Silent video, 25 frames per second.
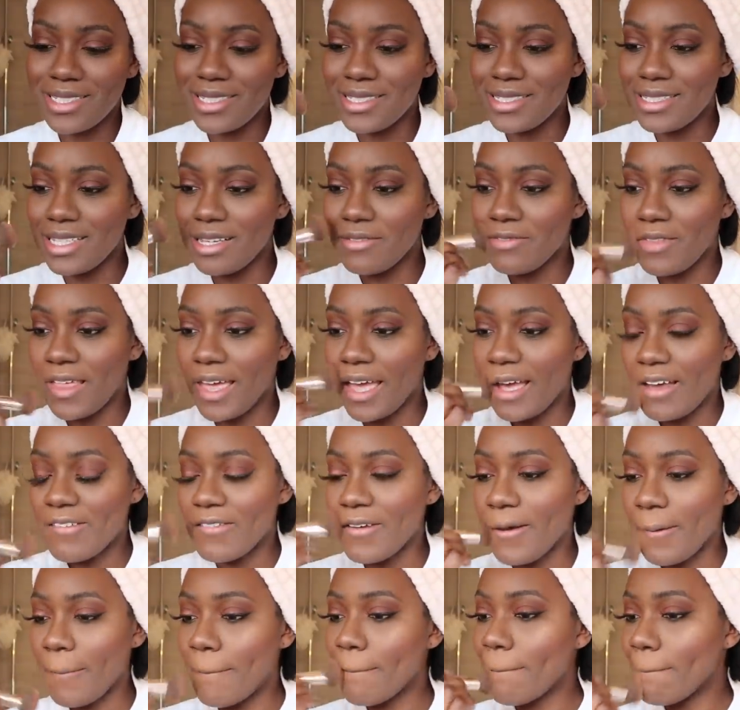to see if they have
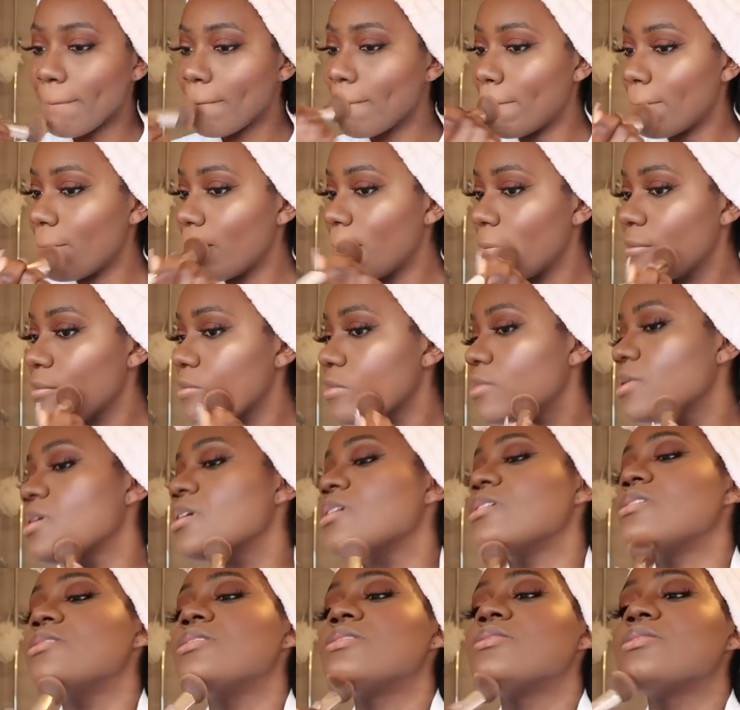it
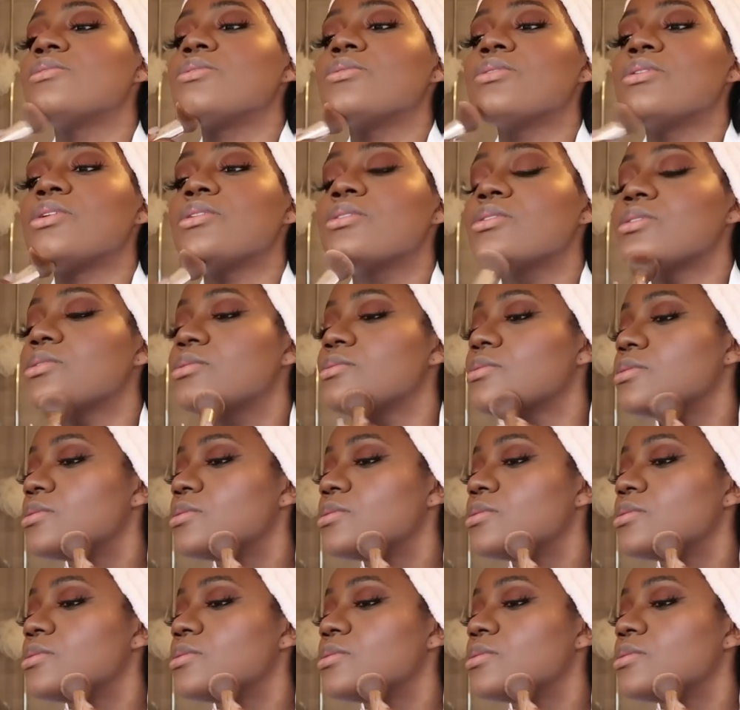in store.